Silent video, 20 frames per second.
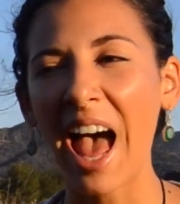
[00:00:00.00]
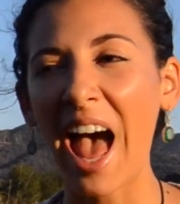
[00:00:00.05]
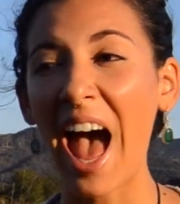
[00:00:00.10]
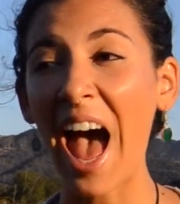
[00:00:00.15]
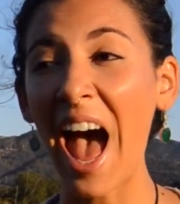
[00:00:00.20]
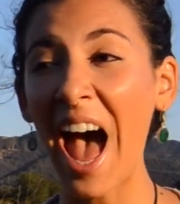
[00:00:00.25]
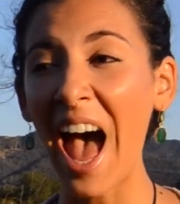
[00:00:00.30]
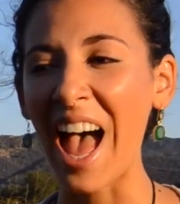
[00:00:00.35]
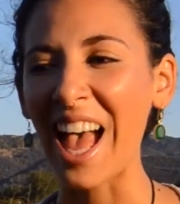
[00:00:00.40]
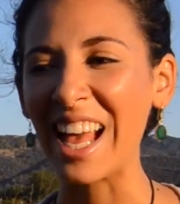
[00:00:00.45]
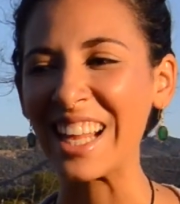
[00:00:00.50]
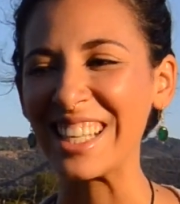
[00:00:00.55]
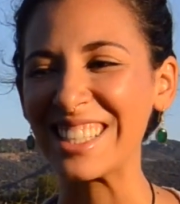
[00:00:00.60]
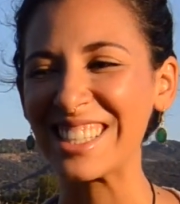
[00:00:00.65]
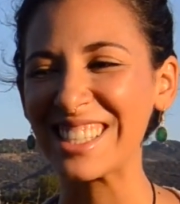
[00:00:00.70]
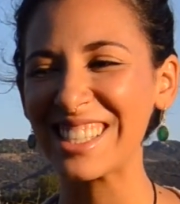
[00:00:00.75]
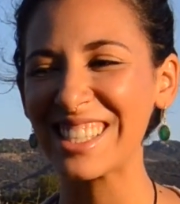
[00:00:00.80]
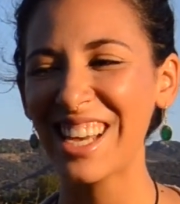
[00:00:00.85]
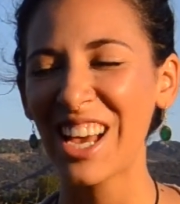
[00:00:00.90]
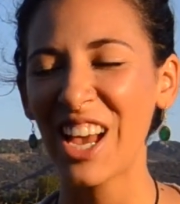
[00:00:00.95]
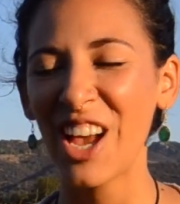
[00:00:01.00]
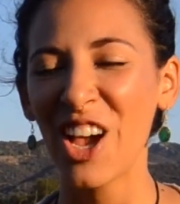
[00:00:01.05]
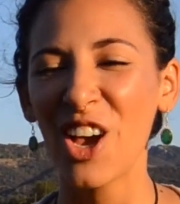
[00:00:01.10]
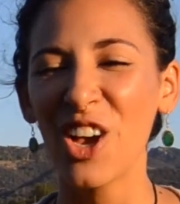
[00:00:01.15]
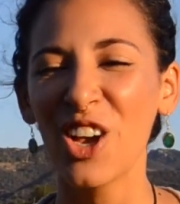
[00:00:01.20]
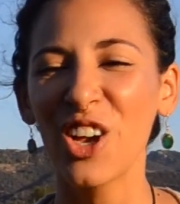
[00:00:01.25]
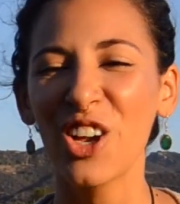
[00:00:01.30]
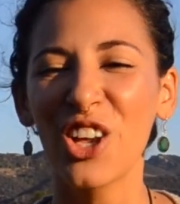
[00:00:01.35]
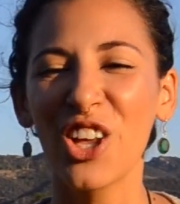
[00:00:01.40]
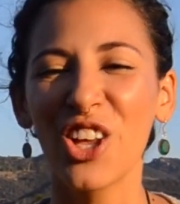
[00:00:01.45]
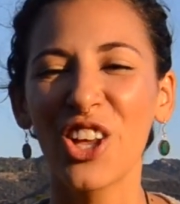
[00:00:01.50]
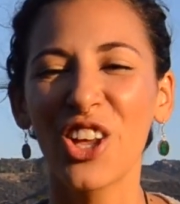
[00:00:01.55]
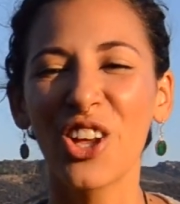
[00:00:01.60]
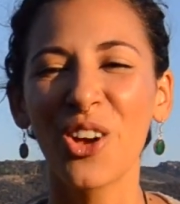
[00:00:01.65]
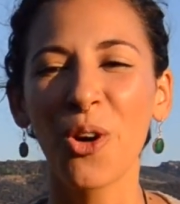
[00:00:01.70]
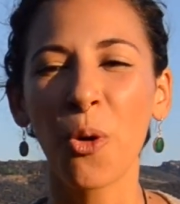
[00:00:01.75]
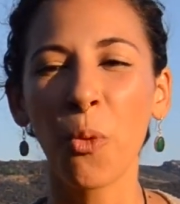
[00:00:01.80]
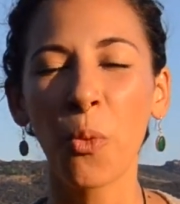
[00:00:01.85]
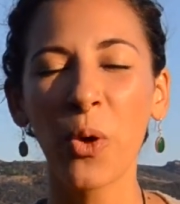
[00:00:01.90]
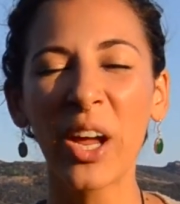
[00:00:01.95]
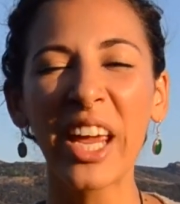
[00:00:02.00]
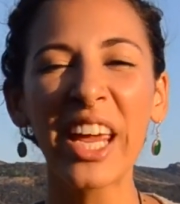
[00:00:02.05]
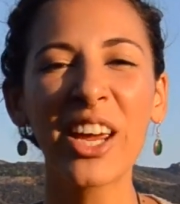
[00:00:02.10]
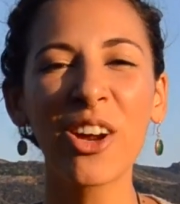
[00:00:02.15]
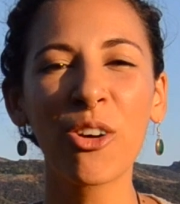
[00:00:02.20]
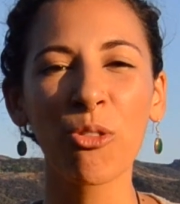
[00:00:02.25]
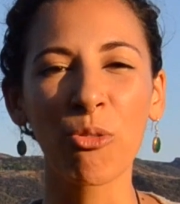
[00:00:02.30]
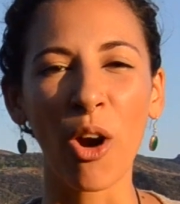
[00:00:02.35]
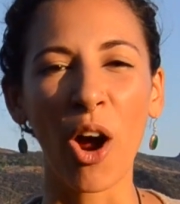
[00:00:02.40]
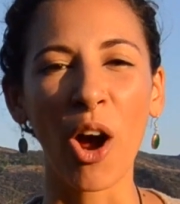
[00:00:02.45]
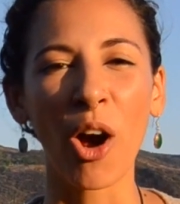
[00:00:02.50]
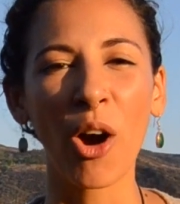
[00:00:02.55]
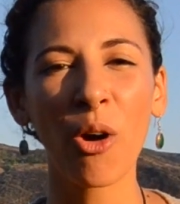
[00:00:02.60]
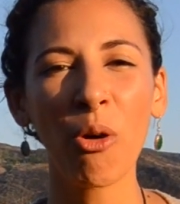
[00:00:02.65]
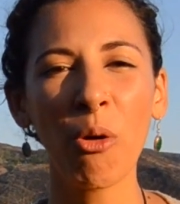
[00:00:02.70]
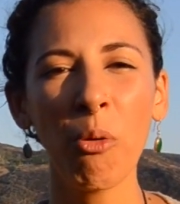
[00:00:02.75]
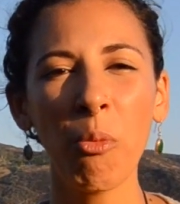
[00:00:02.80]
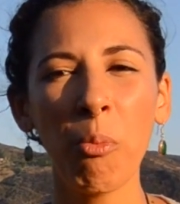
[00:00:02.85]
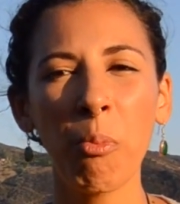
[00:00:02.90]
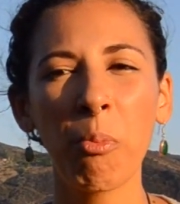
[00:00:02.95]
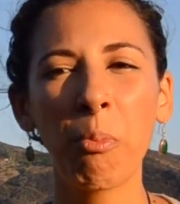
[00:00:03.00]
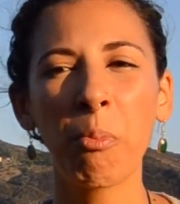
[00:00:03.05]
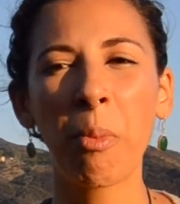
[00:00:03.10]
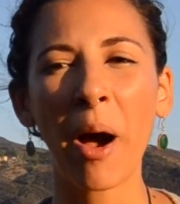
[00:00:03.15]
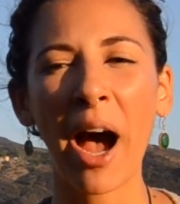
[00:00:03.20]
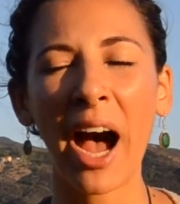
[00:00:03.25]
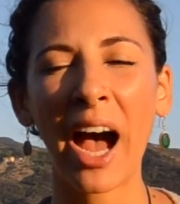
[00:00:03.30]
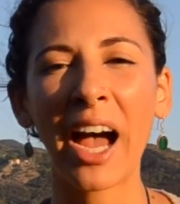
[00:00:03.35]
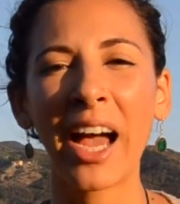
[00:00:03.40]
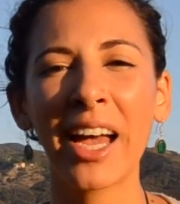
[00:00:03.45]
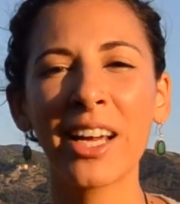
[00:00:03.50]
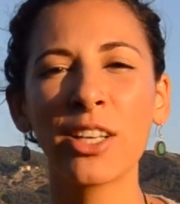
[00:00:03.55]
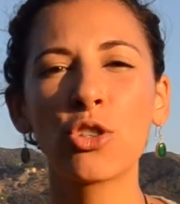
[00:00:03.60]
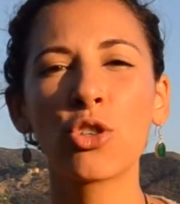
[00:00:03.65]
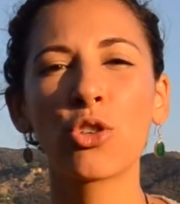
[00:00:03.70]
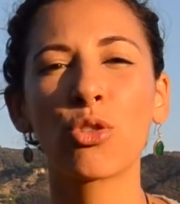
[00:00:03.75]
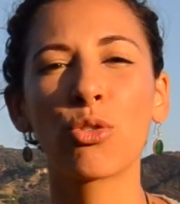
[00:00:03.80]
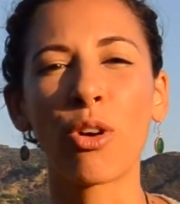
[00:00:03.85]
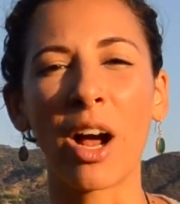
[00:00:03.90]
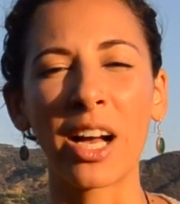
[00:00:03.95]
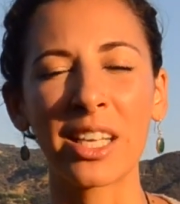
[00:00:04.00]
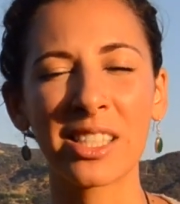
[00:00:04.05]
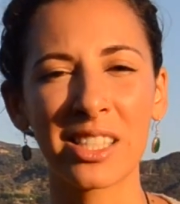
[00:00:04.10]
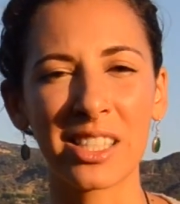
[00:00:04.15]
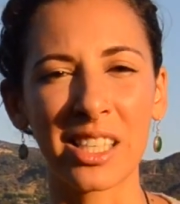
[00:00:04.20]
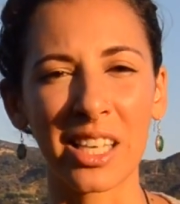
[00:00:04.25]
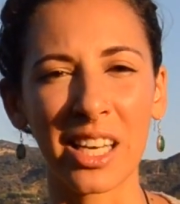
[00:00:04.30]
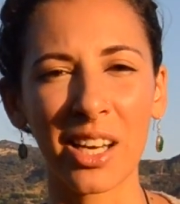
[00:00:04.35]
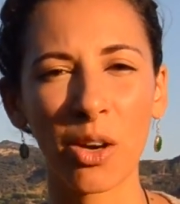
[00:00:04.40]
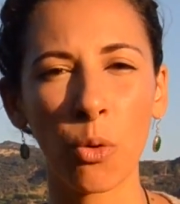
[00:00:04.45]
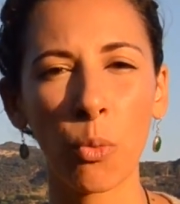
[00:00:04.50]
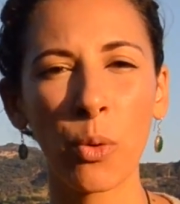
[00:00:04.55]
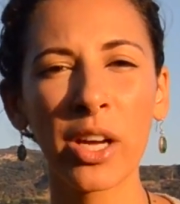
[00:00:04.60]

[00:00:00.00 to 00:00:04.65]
And we grow by trusting.